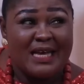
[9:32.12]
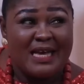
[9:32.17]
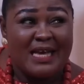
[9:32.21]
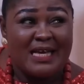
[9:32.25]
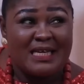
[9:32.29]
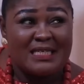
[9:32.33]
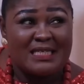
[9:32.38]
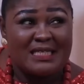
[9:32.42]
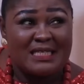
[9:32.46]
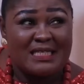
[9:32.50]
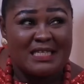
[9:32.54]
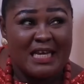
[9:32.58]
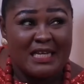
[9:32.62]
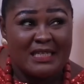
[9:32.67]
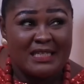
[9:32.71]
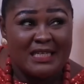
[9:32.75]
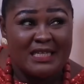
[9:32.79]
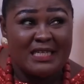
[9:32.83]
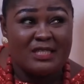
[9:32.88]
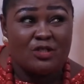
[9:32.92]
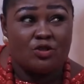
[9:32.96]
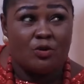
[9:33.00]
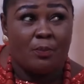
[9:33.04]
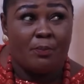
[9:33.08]

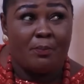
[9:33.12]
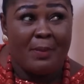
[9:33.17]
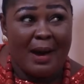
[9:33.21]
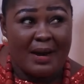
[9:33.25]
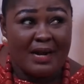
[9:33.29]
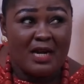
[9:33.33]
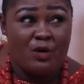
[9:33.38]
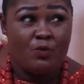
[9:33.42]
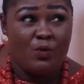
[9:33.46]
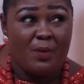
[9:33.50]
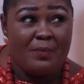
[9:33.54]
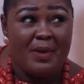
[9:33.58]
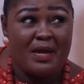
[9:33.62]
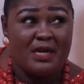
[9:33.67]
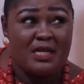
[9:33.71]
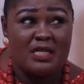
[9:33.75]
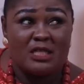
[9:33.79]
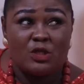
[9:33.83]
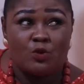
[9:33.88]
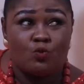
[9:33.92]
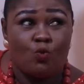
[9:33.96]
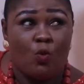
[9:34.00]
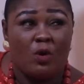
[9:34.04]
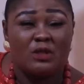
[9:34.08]
extending it to married women
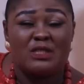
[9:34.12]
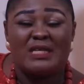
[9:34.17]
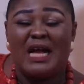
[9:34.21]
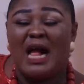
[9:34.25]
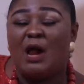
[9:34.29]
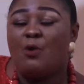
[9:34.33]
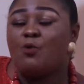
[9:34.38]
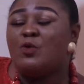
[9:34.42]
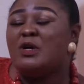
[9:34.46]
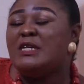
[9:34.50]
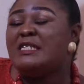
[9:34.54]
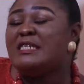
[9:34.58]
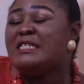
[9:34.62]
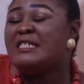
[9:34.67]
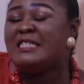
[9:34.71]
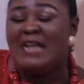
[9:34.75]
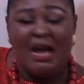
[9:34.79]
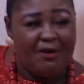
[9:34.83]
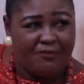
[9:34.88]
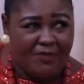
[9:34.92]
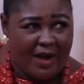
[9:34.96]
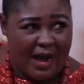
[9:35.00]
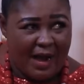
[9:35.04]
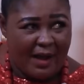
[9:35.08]
is what I will
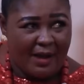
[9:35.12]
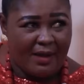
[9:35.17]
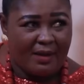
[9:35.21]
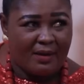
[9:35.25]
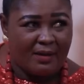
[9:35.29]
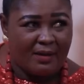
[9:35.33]
never